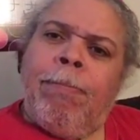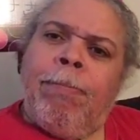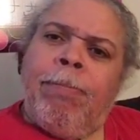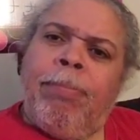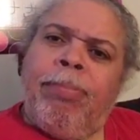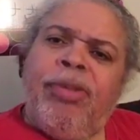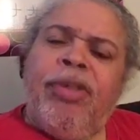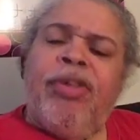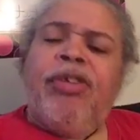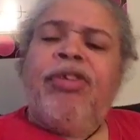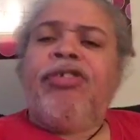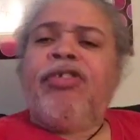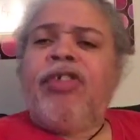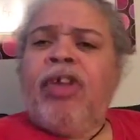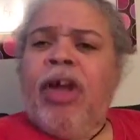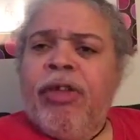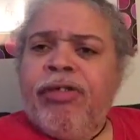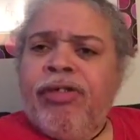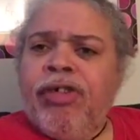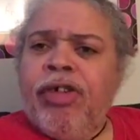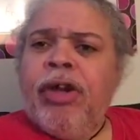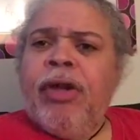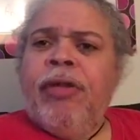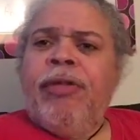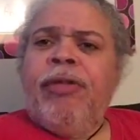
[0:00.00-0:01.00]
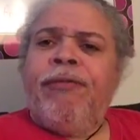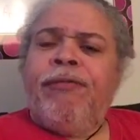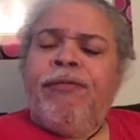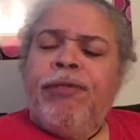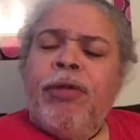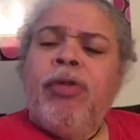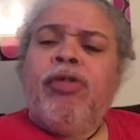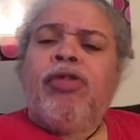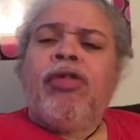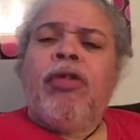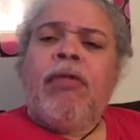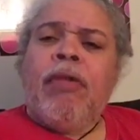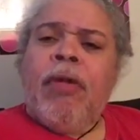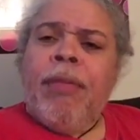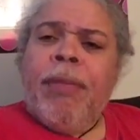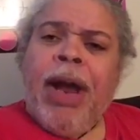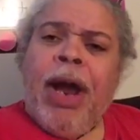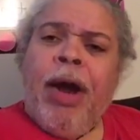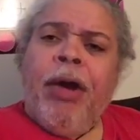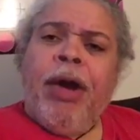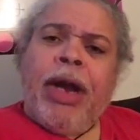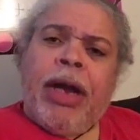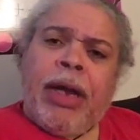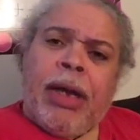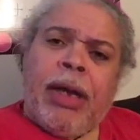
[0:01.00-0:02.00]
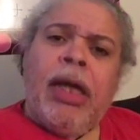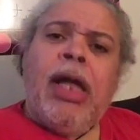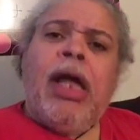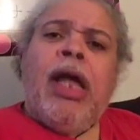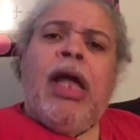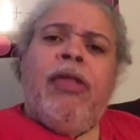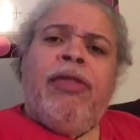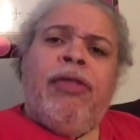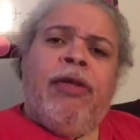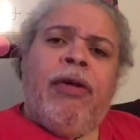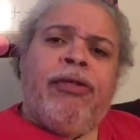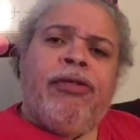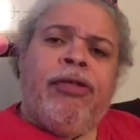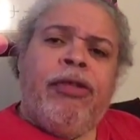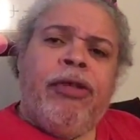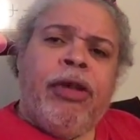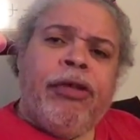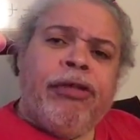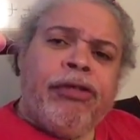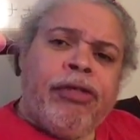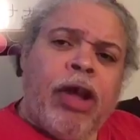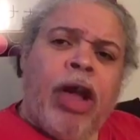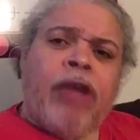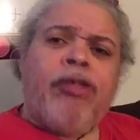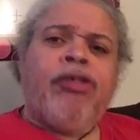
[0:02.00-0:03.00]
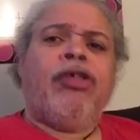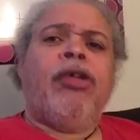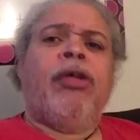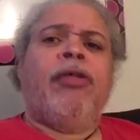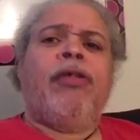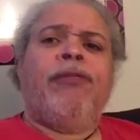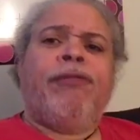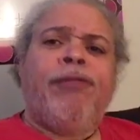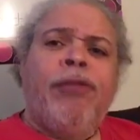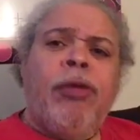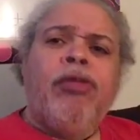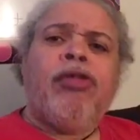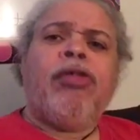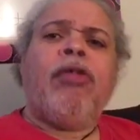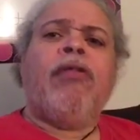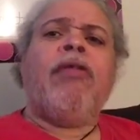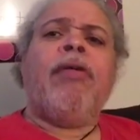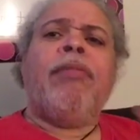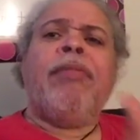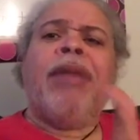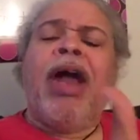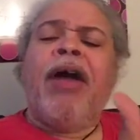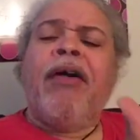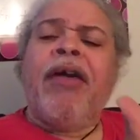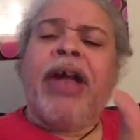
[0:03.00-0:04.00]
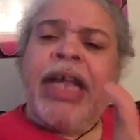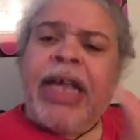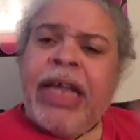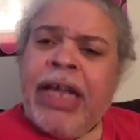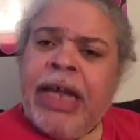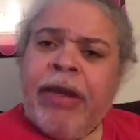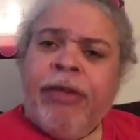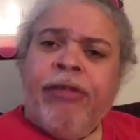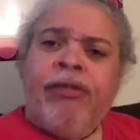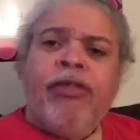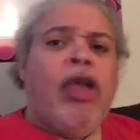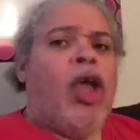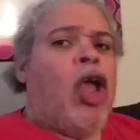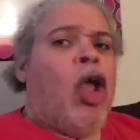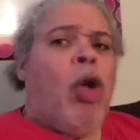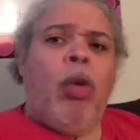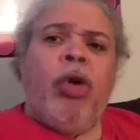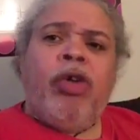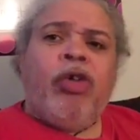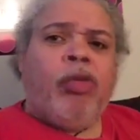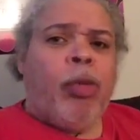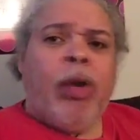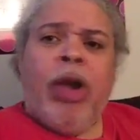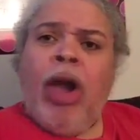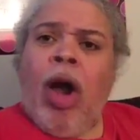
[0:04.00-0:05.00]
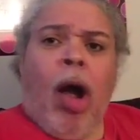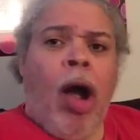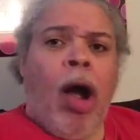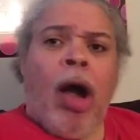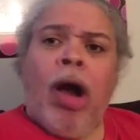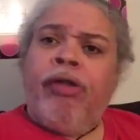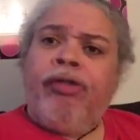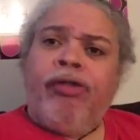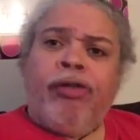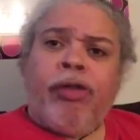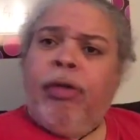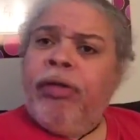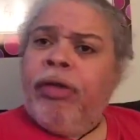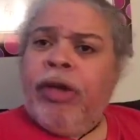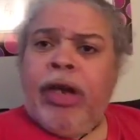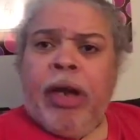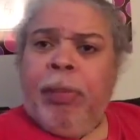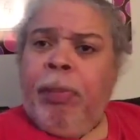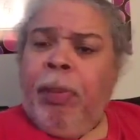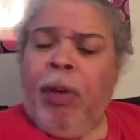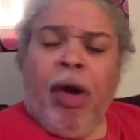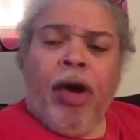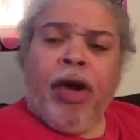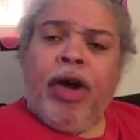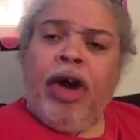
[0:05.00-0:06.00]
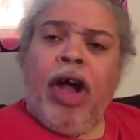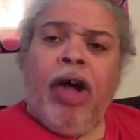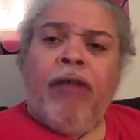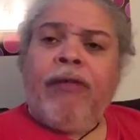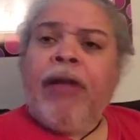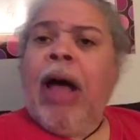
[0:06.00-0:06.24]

The discussion of the future of America, the discussion of the future of Americans, which we are certainly a part of.